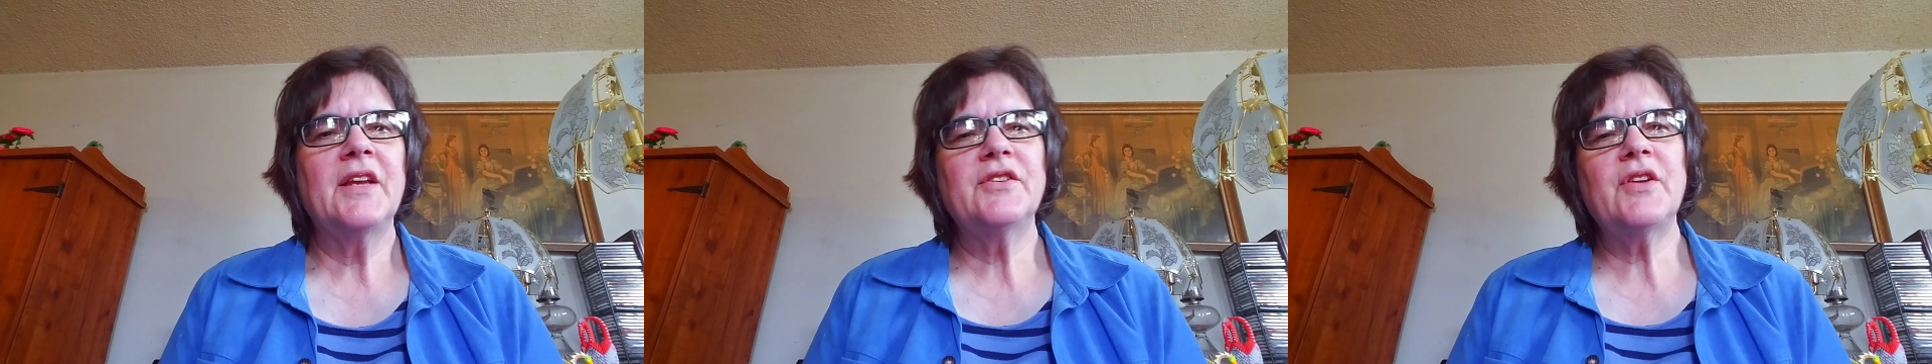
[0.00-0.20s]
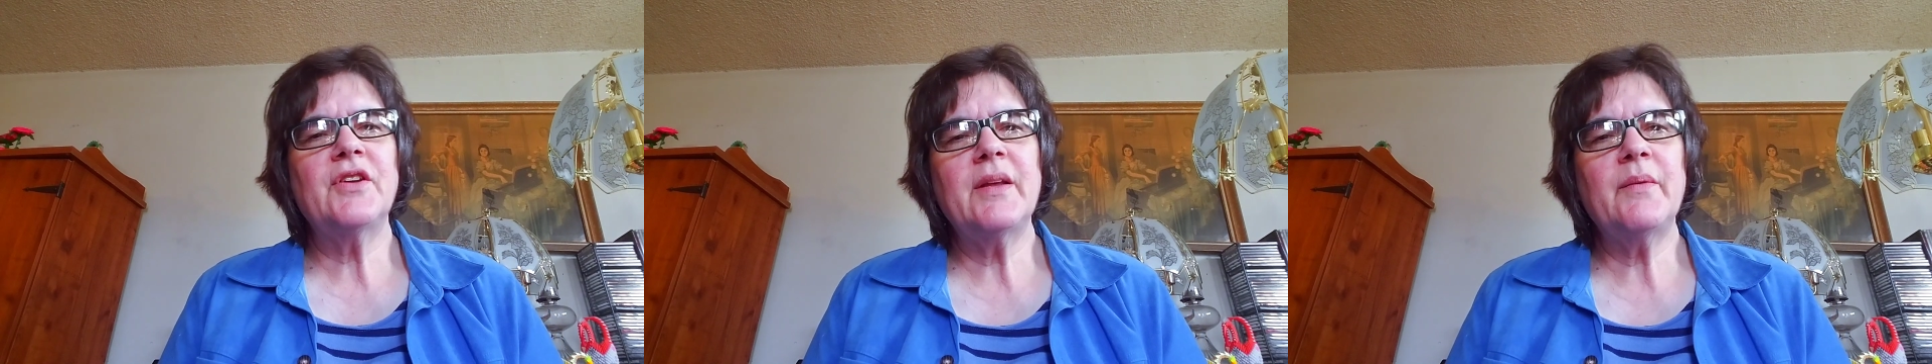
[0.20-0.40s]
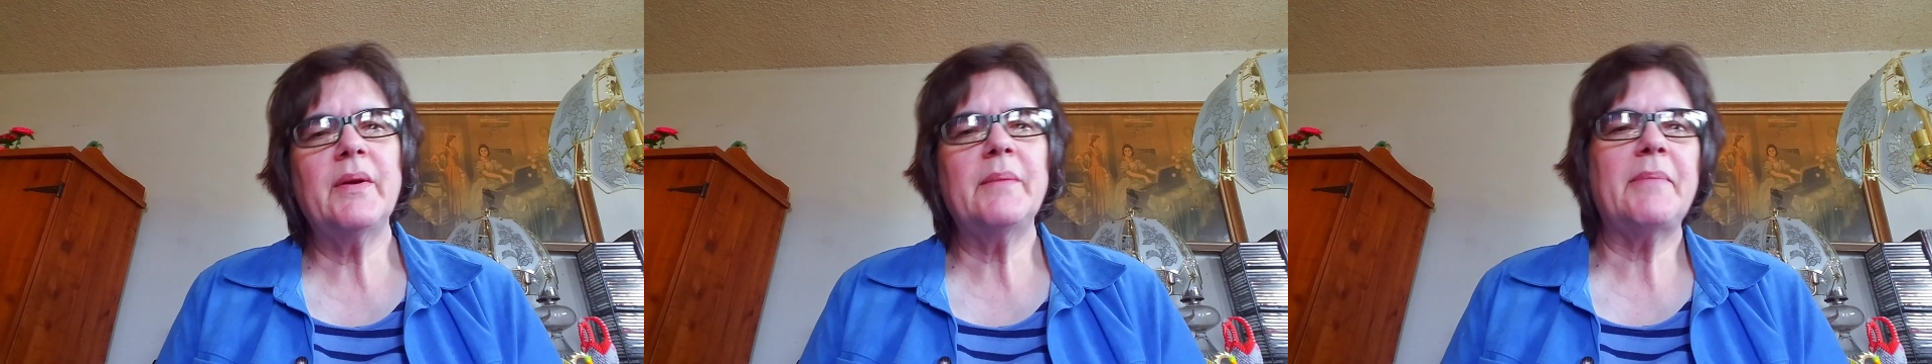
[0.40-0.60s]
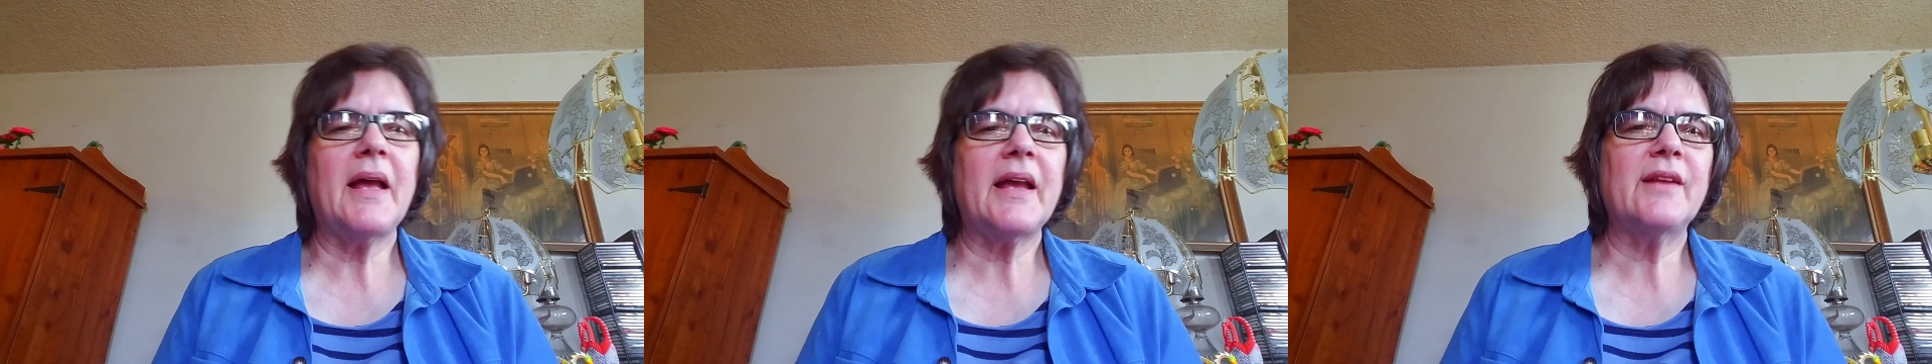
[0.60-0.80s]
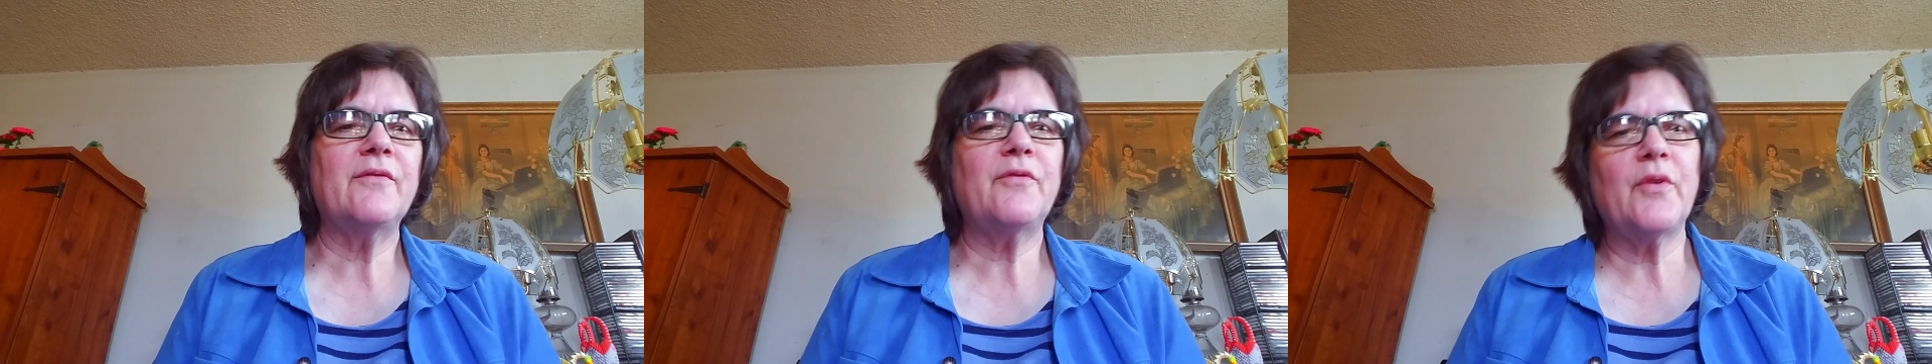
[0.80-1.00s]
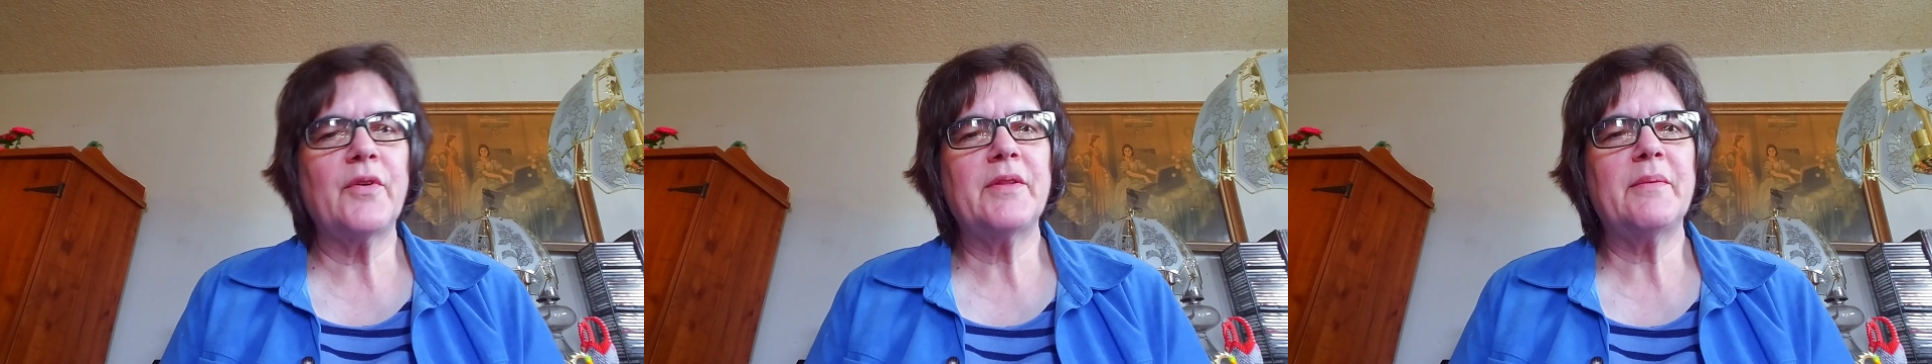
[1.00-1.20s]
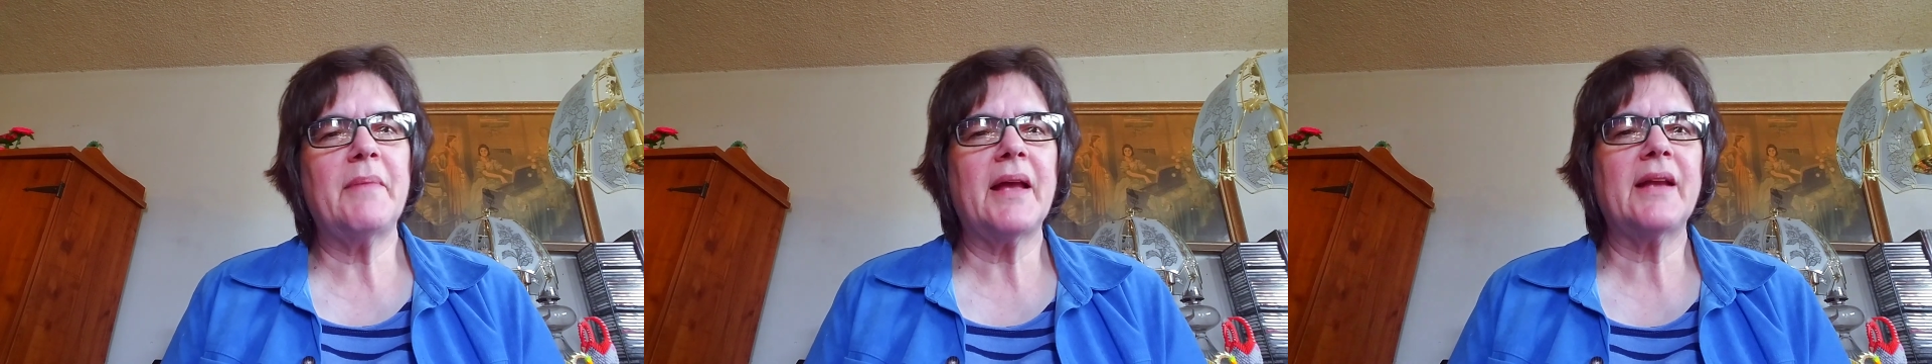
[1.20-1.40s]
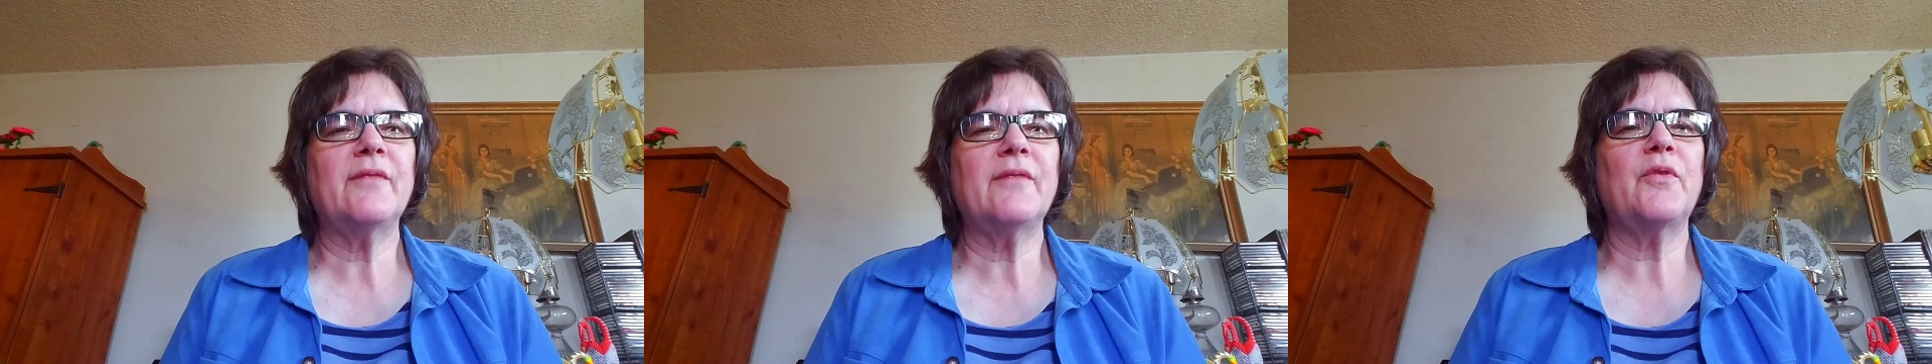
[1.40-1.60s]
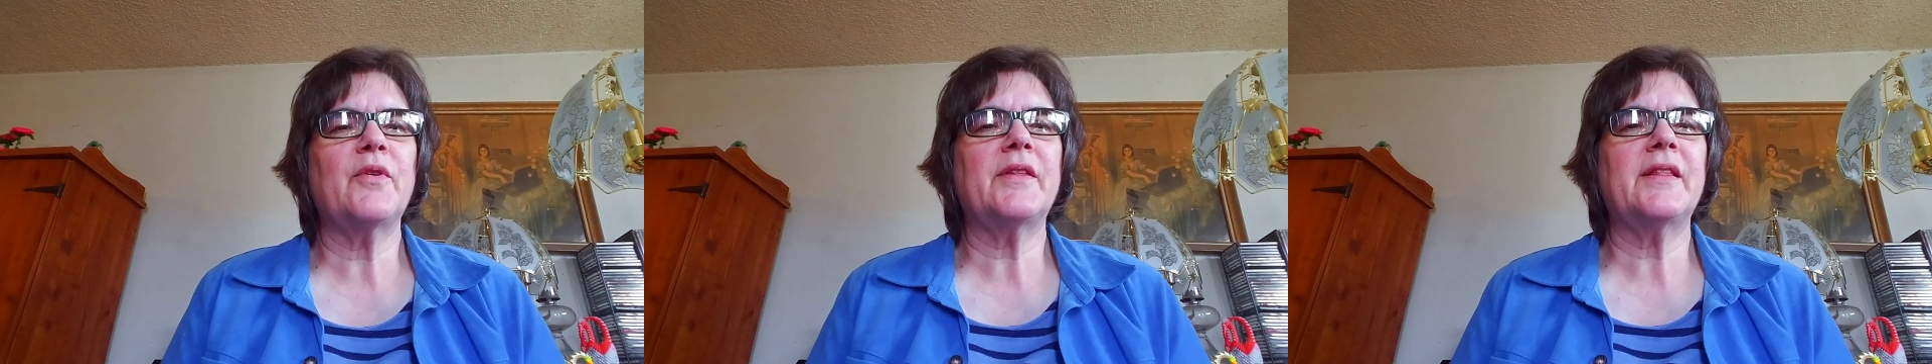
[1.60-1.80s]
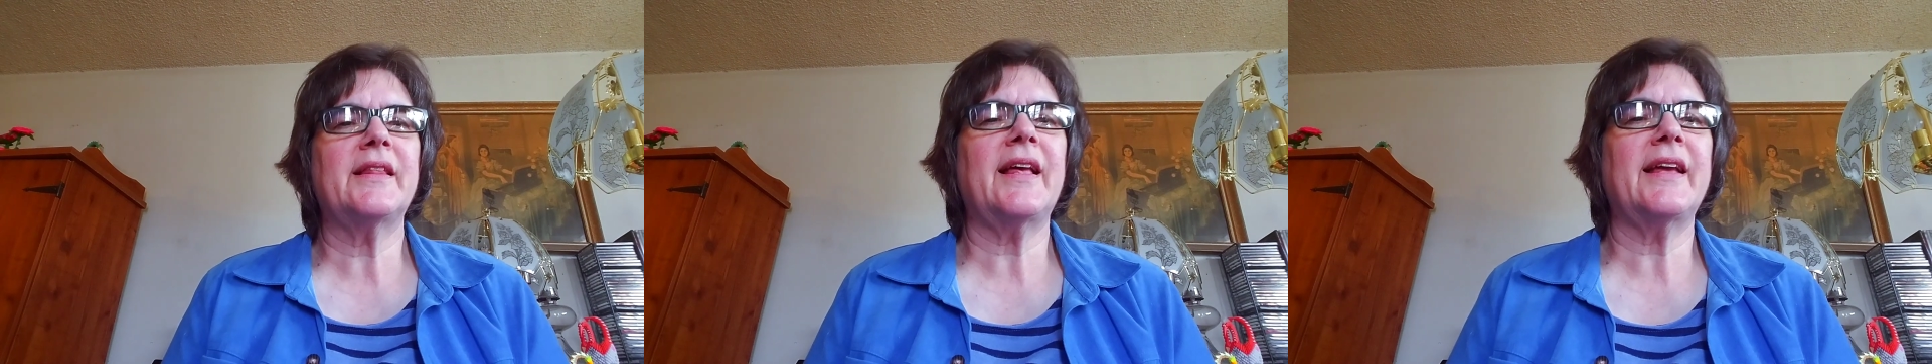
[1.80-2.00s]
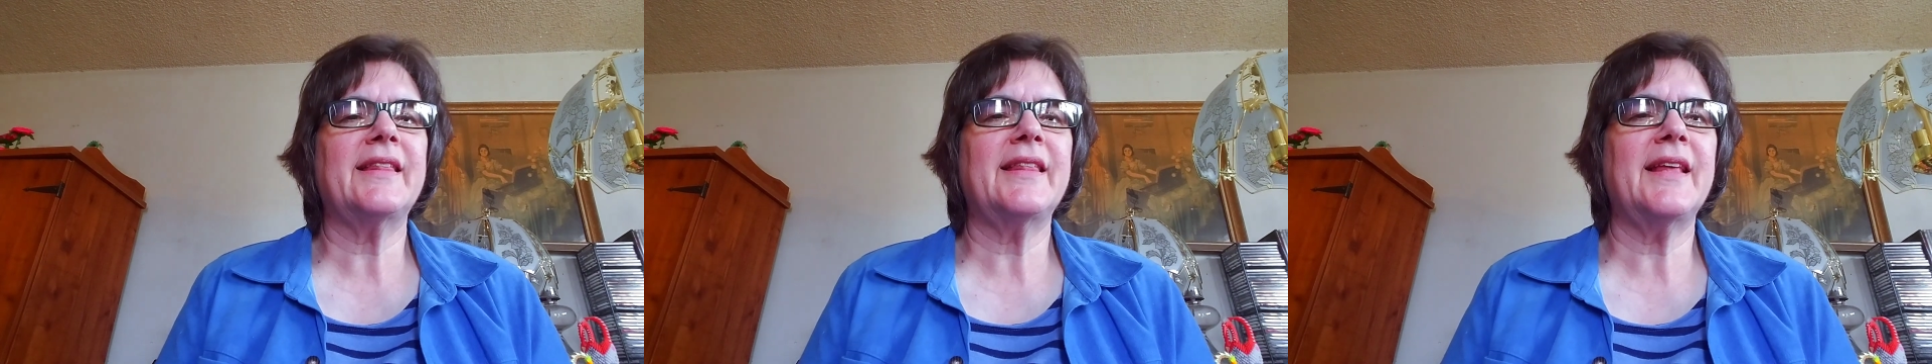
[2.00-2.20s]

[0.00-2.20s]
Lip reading: So they went back and forth like